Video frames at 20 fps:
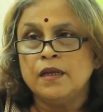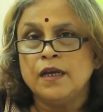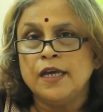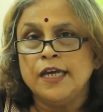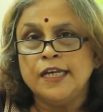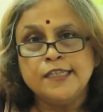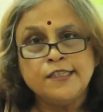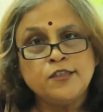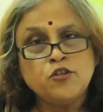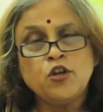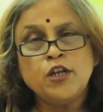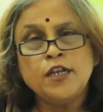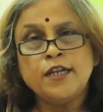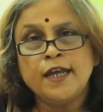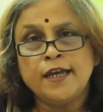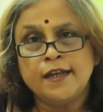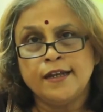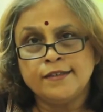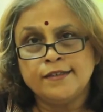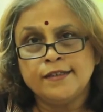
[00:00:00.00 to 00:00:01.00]

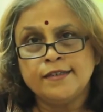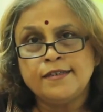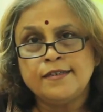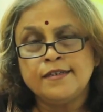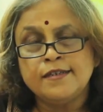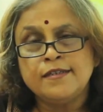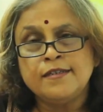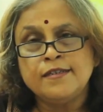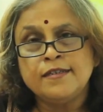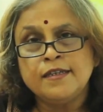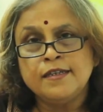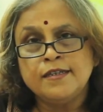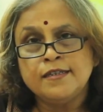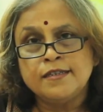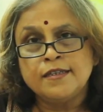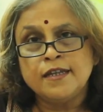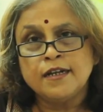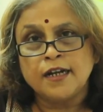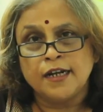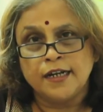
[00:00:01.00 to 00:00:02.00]
Insulin resistance
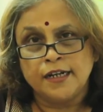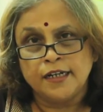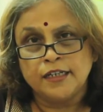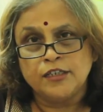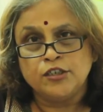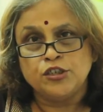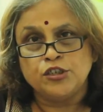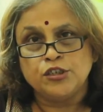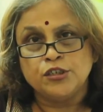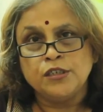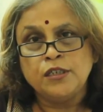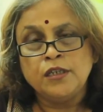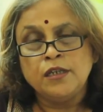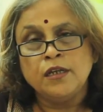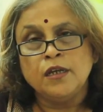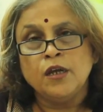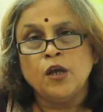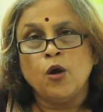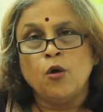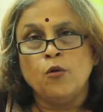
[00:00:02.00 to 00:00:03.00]
is the condition
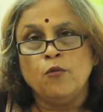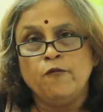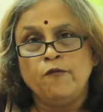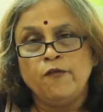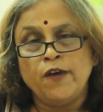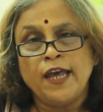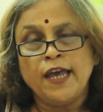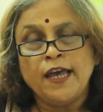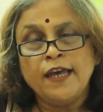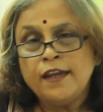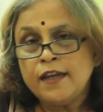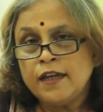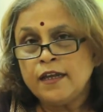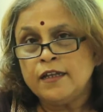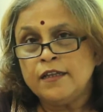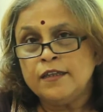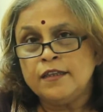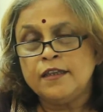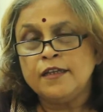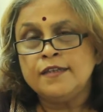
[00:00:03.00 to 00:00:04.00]
where
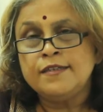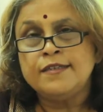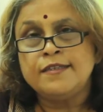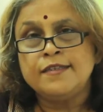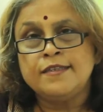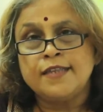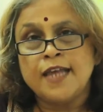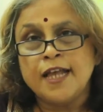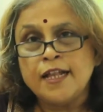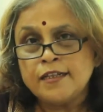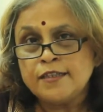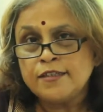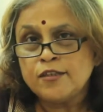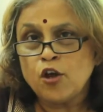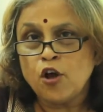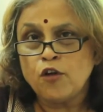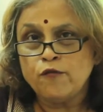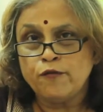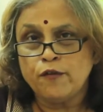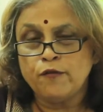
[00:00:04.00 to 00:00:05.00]
the cells
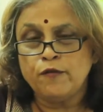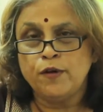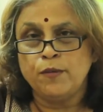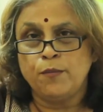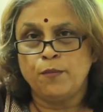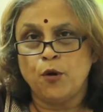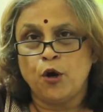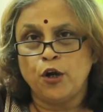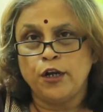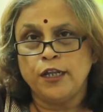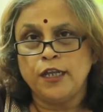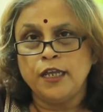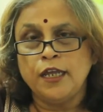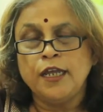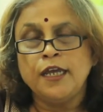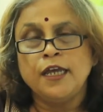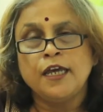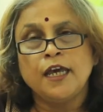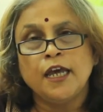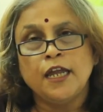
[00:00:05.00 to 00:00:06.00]
of our
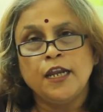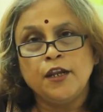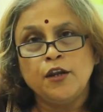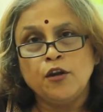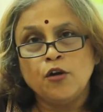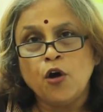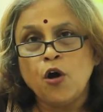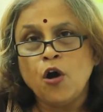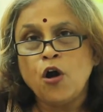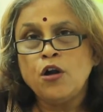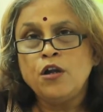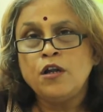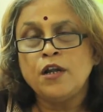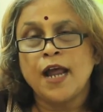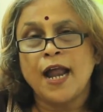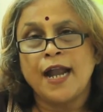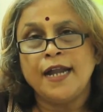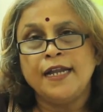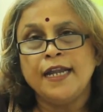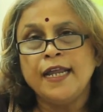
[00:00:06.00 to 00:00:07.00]
body cannot
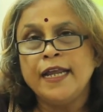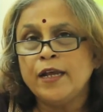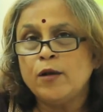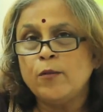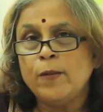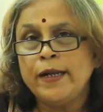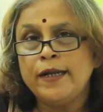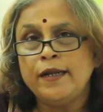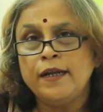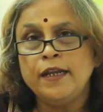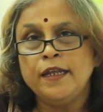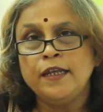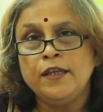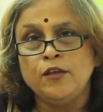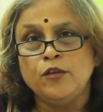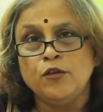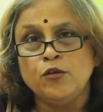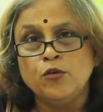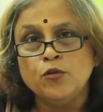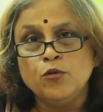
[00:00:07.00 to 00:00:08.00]

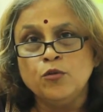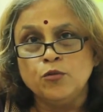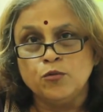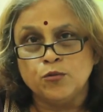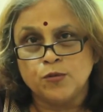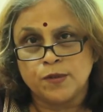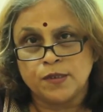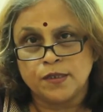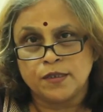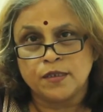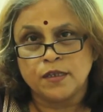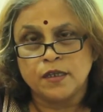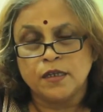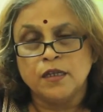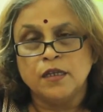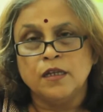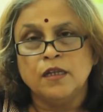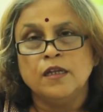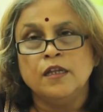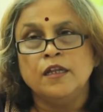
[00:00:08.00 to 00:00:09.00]
adequately use
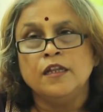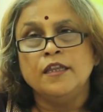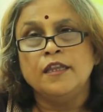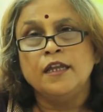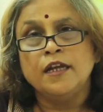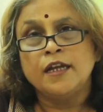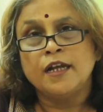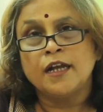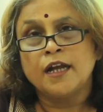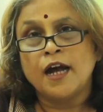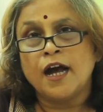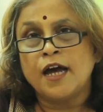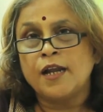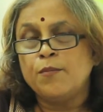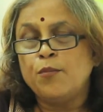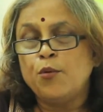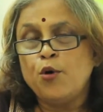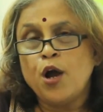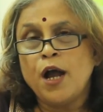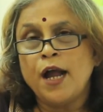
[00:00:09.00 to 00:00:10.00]
the
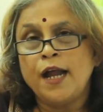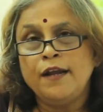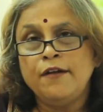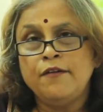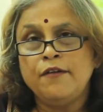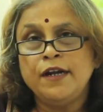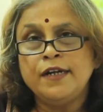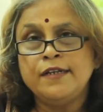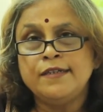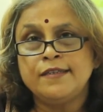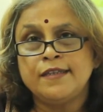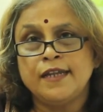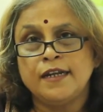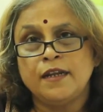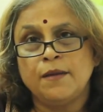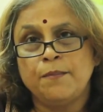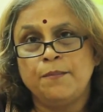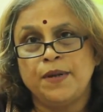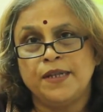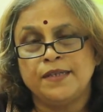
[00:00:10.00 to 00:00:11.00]
carbohydrates
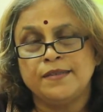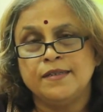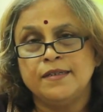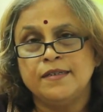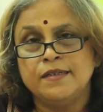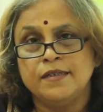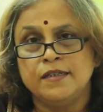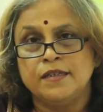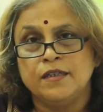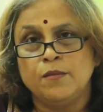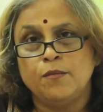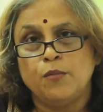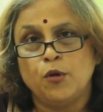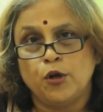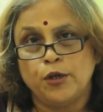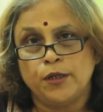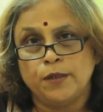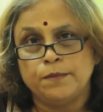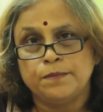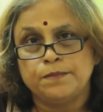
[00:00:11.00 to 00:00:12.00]
that are present in the
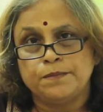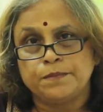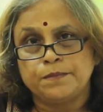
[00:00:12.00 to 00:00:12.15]
body.